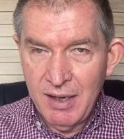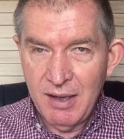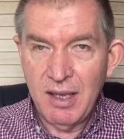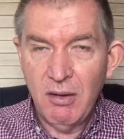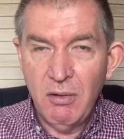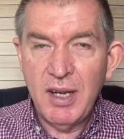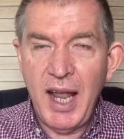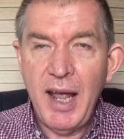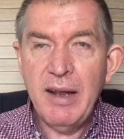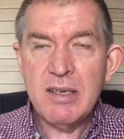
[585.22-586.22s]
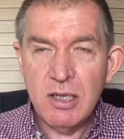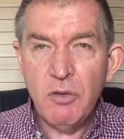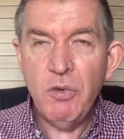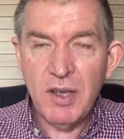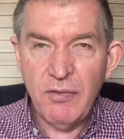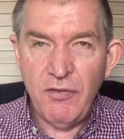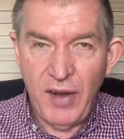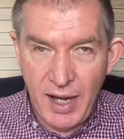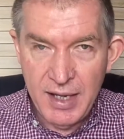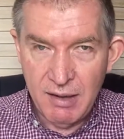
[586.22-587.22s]
The Lord answered with
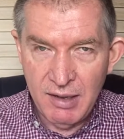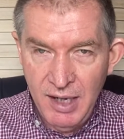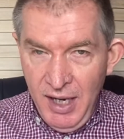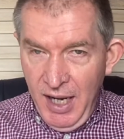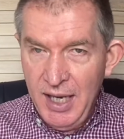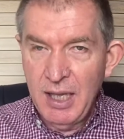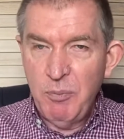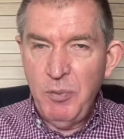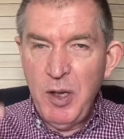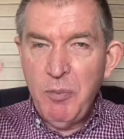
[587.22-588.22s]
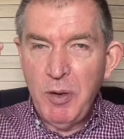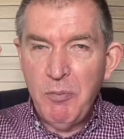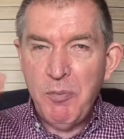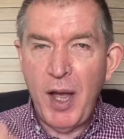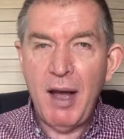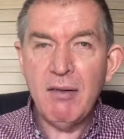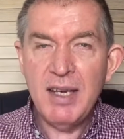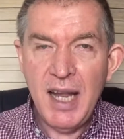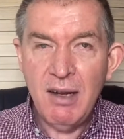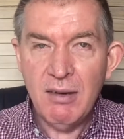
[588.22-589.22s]
fire, and the people bowed
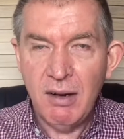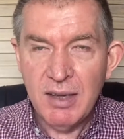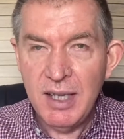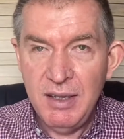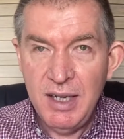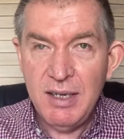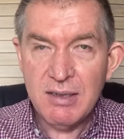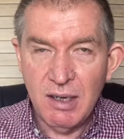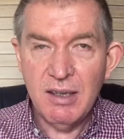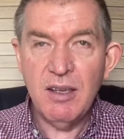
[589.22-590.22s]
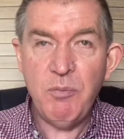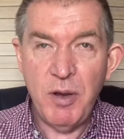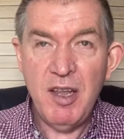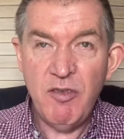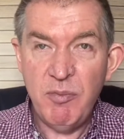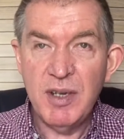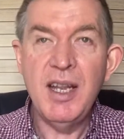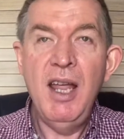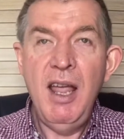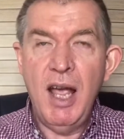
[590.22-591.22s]
down on their knees on the pavement
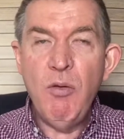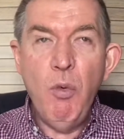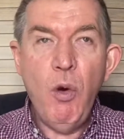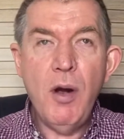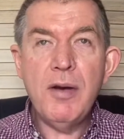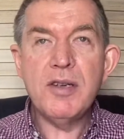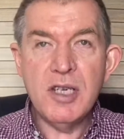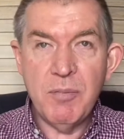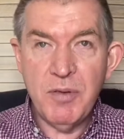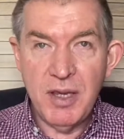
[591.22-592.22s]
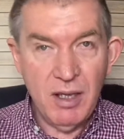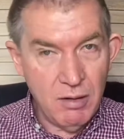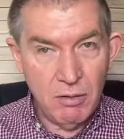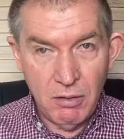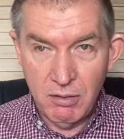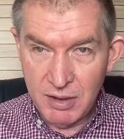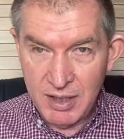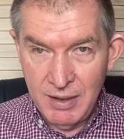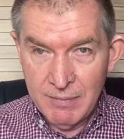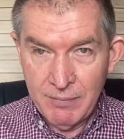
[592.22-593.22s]
and worshiped the Lord.
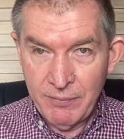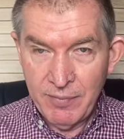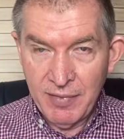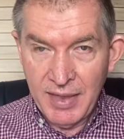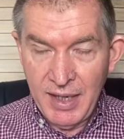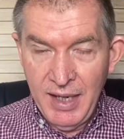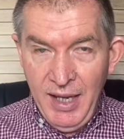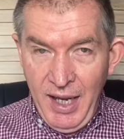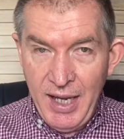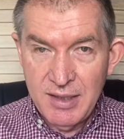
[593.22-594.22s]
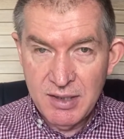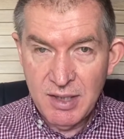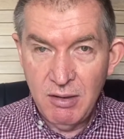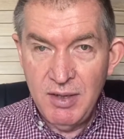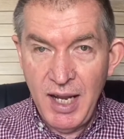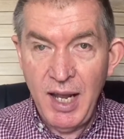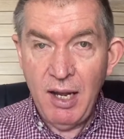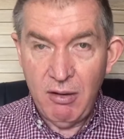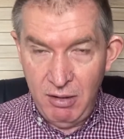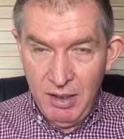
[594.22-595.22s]
And so
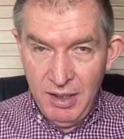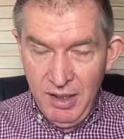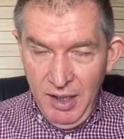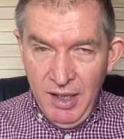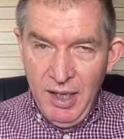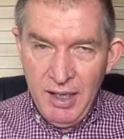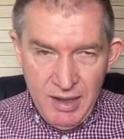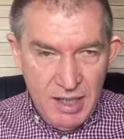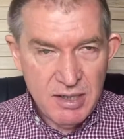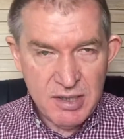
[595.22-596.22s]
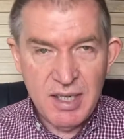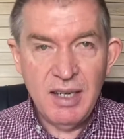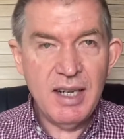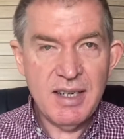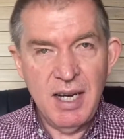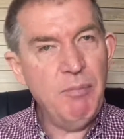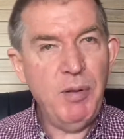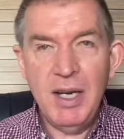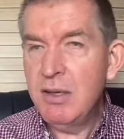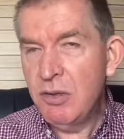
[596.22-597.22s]
now there's still a
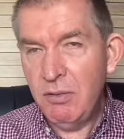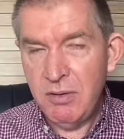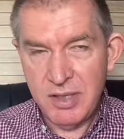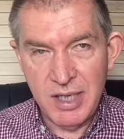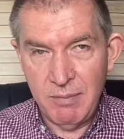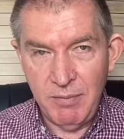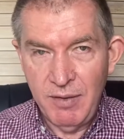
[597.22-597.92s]
temple in Jerusalem